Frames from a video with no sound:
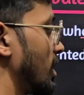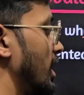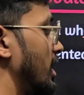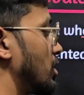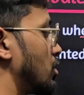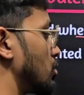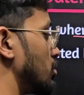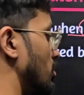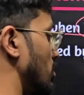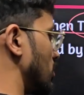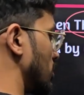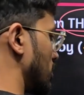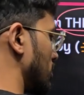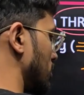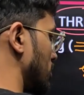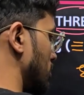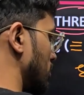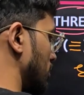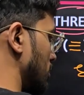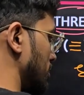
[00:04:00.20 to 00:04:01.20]
N2 molecule.
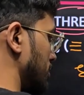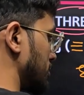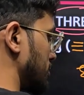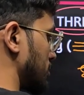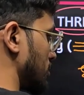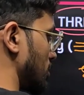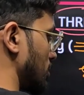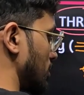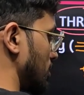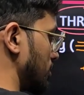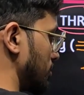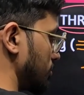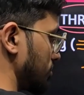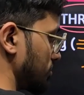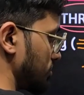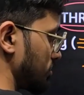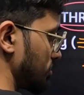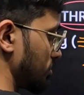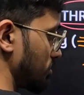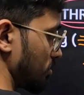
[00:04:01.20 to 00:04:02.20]
Sorry,
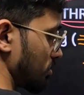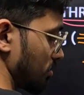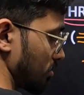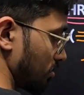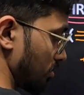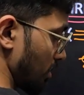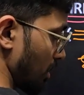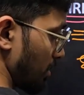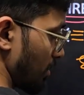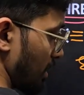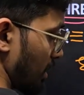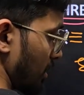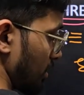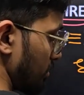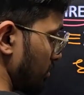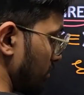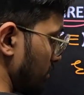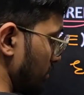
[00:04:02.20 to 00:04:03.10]
my bad.